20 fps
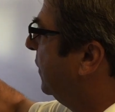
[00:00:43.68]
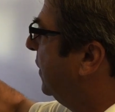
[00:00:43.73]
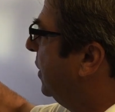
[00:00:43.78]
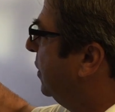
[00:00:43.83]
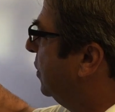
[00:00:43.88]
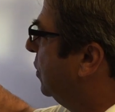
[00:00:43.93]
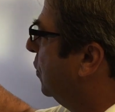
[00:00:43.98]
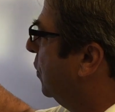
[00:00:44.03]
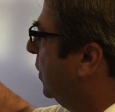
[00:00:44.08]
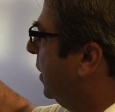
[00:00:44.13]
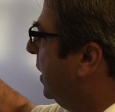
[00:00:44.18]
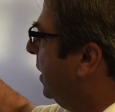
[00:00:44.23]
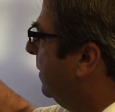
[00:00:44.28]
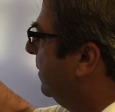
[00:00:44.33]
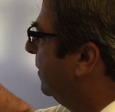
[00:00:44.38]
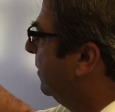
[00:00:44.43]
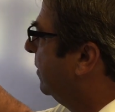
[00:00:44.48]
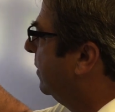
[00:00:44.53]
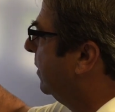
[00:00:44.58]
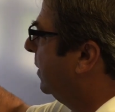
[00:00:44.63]
of the
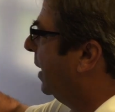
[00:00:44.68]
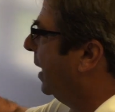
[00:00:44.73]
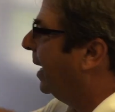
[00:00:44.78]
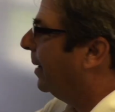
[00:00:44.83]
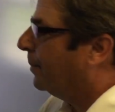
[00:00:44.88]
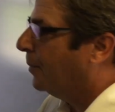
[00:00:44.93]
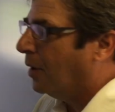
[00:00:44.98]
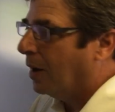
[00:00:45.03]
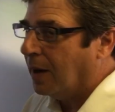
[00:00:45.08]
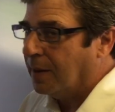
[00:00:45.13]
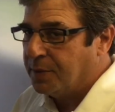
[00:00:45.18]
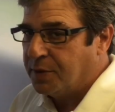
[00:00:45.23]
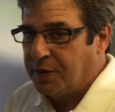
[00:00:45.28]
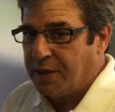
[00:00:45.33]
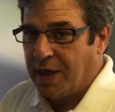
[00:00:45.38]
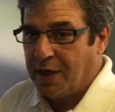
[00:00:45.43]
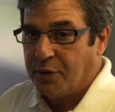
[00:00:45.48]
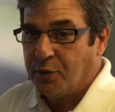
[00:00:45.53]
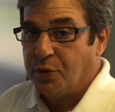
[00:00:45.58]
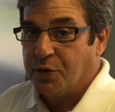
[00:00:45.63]
annuity at mom's
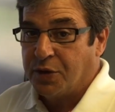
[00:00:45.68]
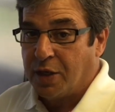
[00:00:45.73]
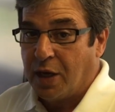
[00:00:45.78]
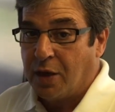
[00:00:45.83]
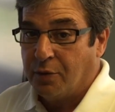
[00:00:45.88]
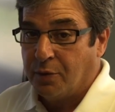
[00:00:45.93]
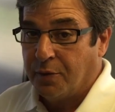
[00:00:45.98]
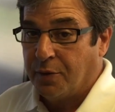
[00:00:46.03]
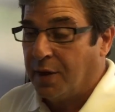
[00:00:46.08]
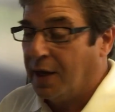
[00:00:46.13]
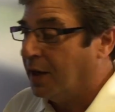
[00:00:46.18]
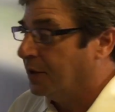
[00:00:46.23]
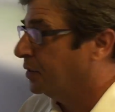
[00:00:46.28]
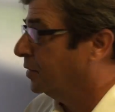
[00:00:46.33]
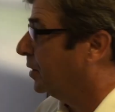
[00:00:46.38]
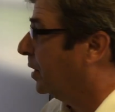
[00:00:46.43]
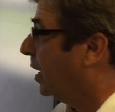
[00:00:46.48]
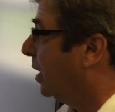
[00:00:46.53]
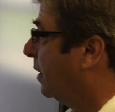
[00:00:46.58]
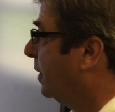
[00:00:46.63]
death was
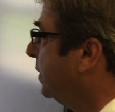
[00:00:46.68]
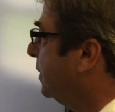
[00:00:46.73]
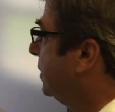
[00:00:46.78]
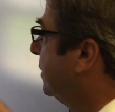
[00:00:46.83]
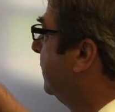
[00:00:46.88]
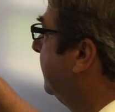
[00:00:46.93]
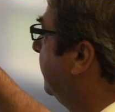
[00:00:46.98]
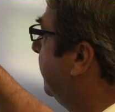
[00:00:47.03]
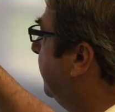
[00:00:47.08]
$100,000,